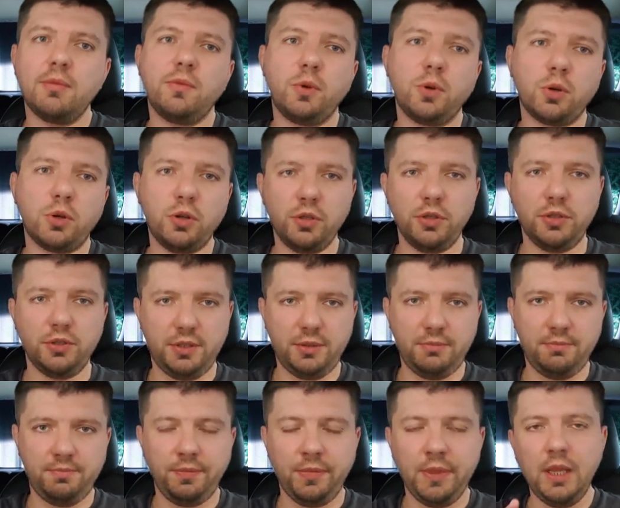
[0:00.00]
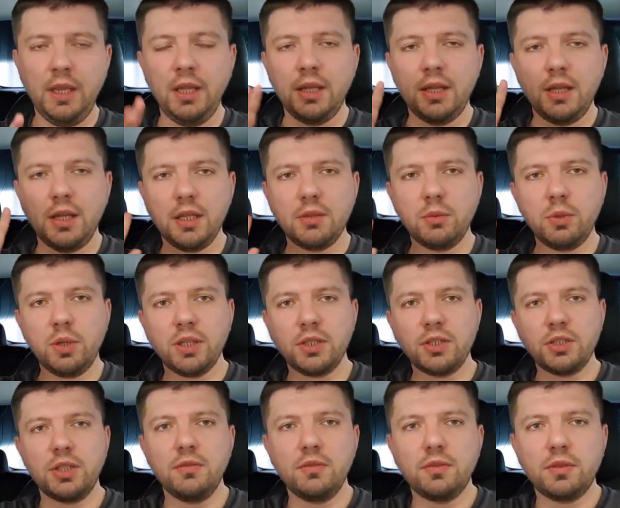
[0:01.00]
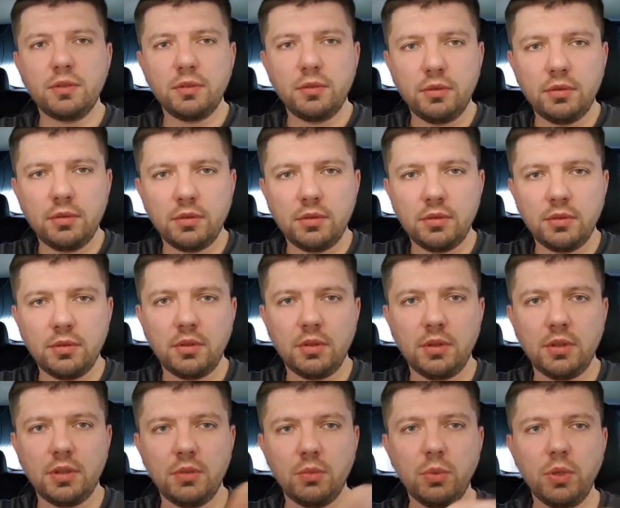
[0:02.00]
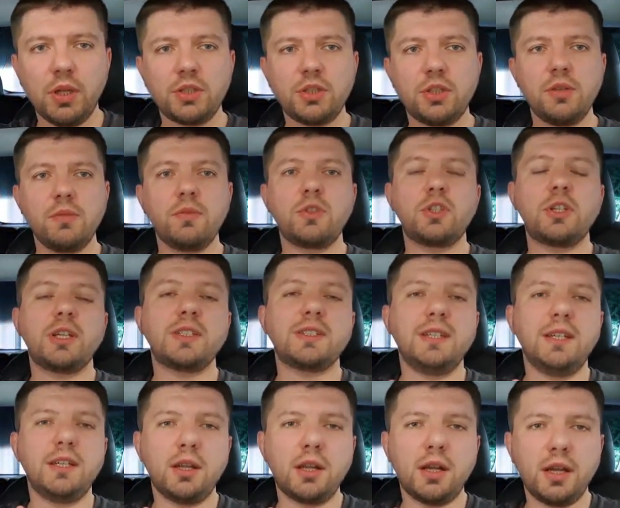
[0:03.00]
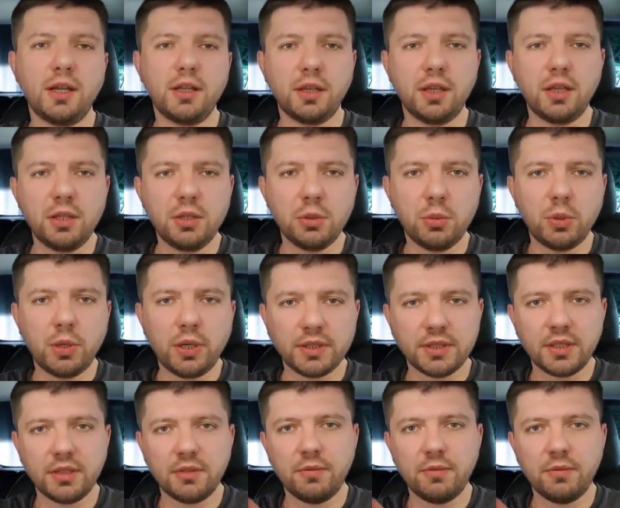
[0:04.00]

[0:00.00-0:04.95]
for coins, and we achieved just 99 kilowatts at